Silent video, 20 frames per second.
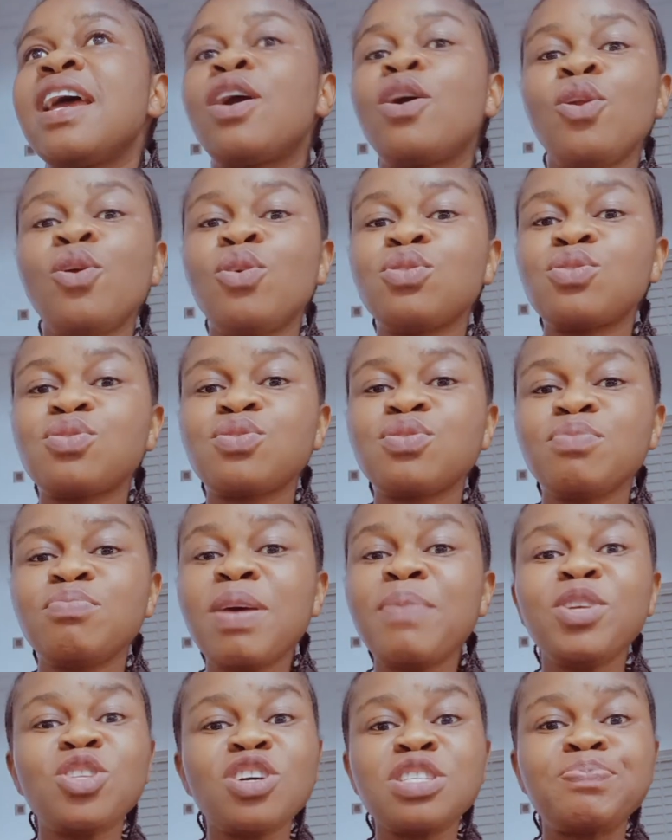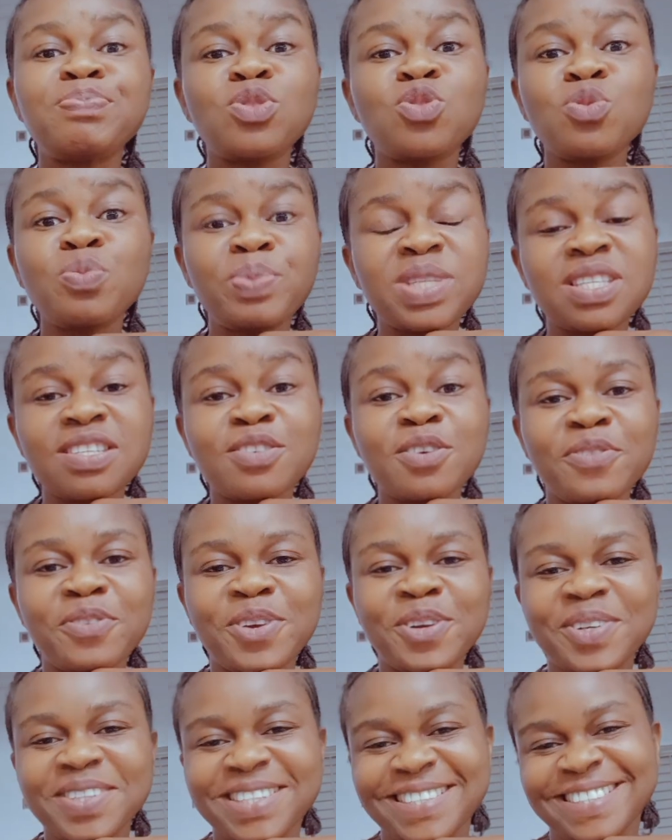clothes, maybe just 2 pieces of
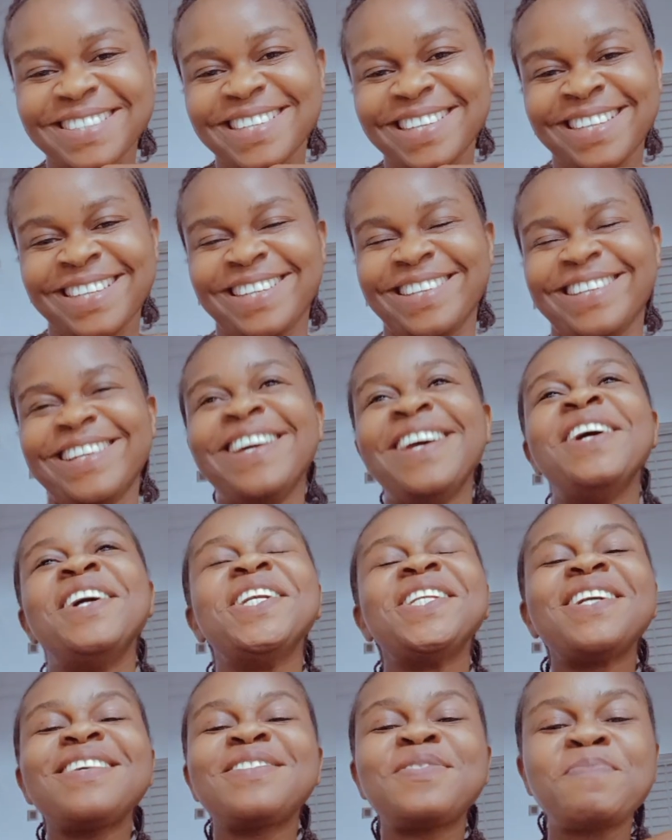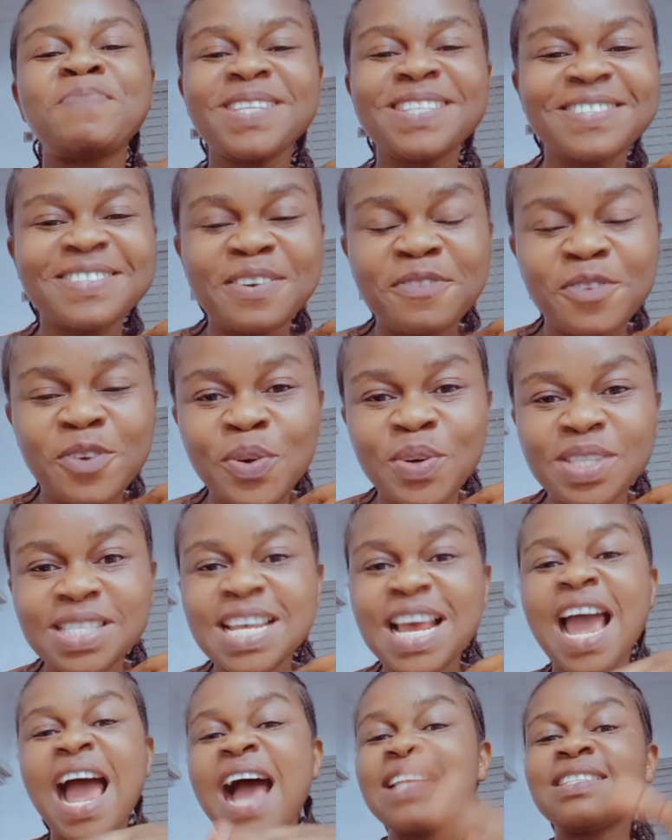clothes. Just 2 pieces of clothes.
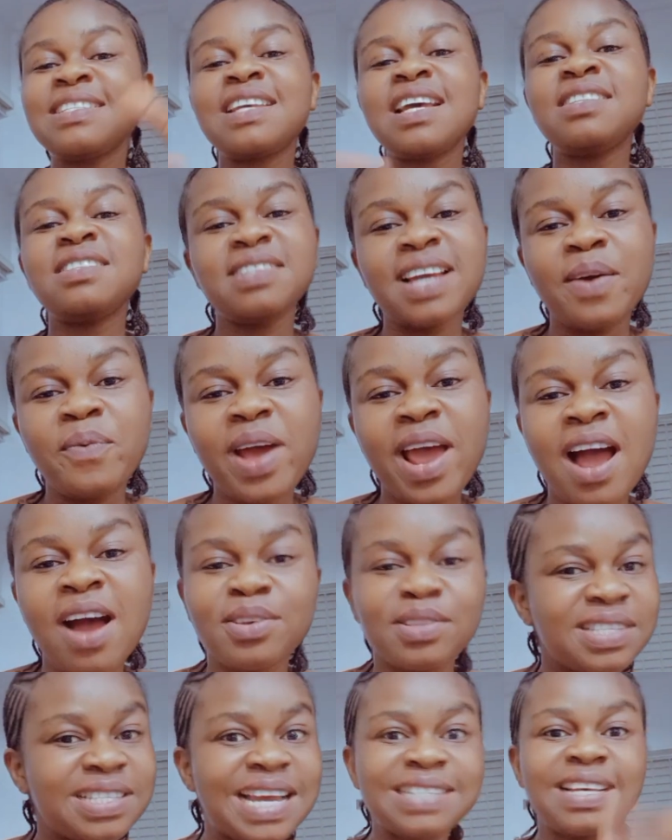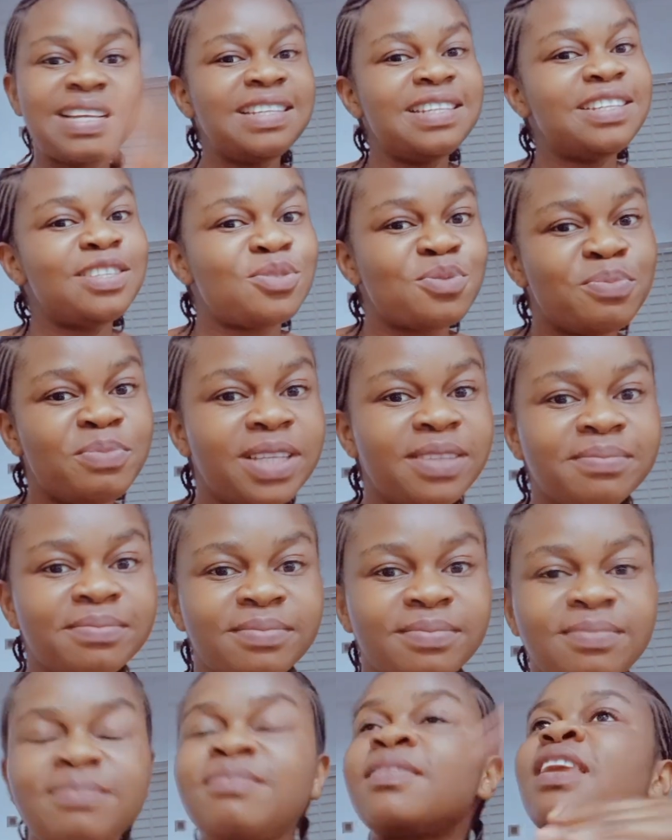As it's getting to their warehouse, they are sending it to me.
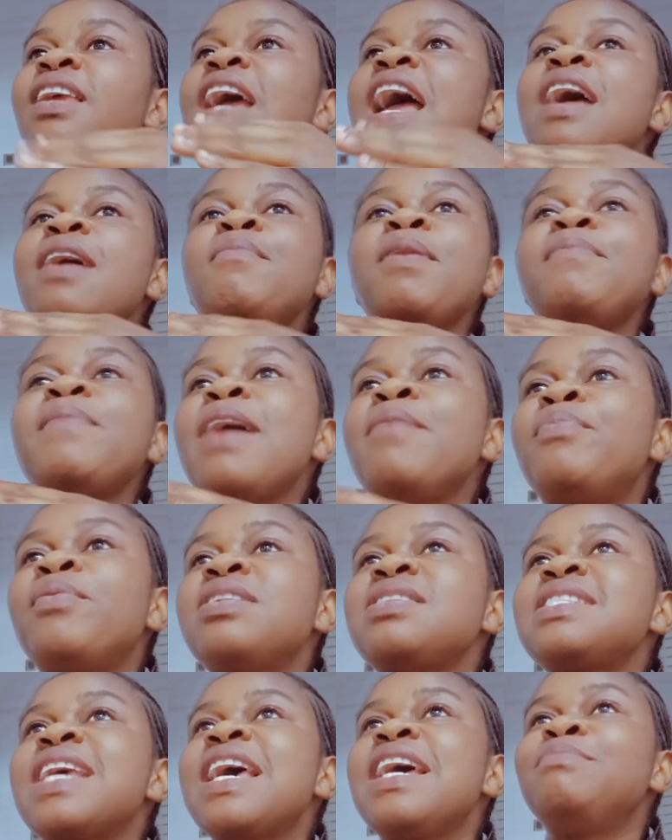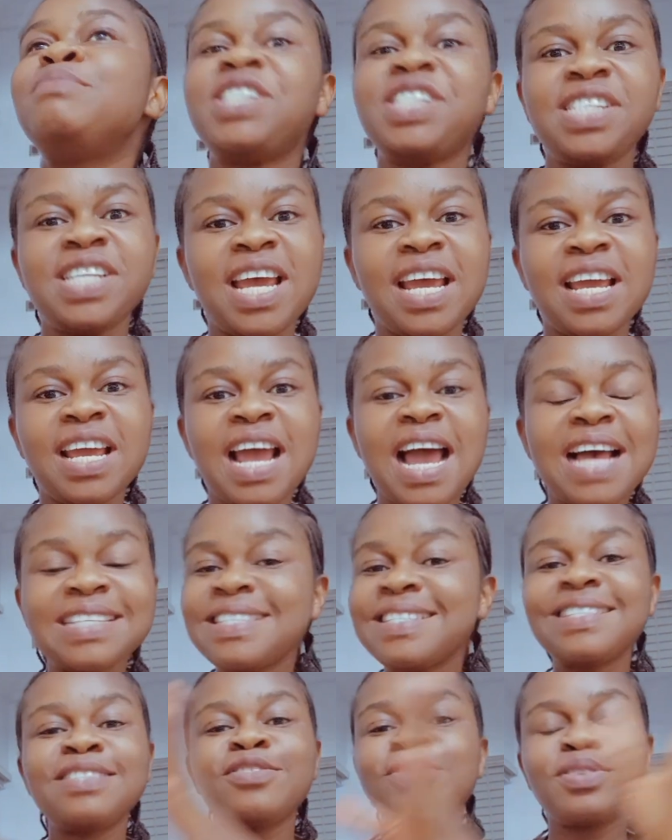Maybe I bought a chair. As
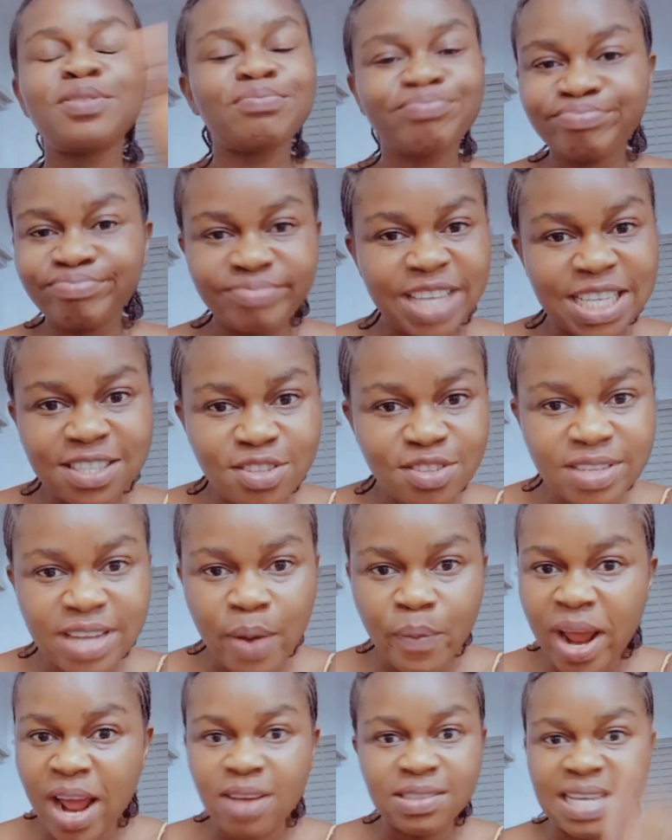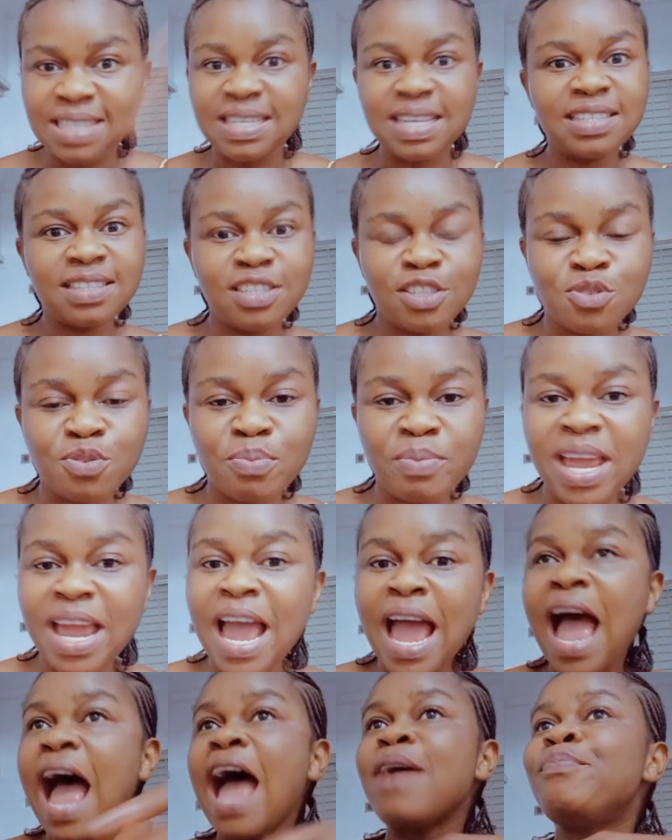it's getting to their warehouse, they're sending it to
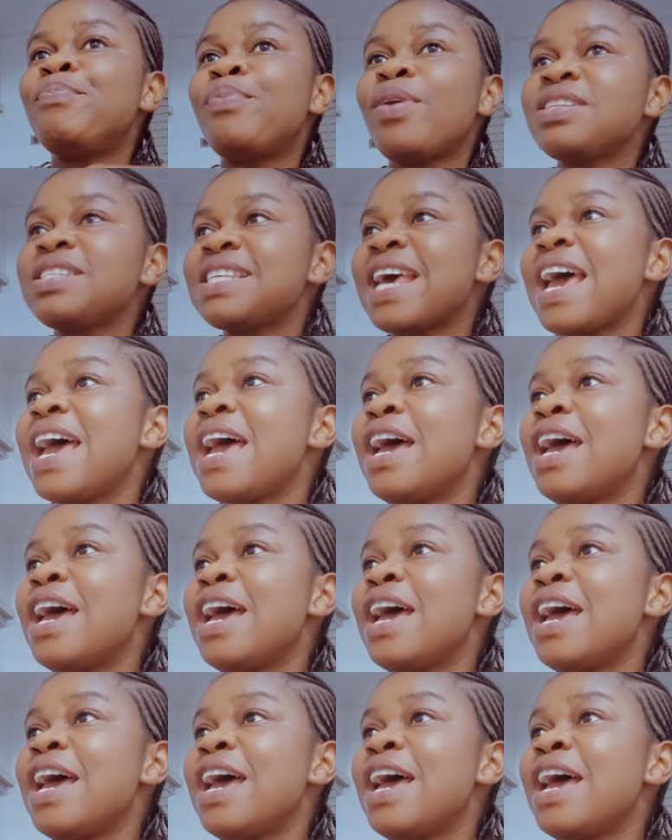me. I bought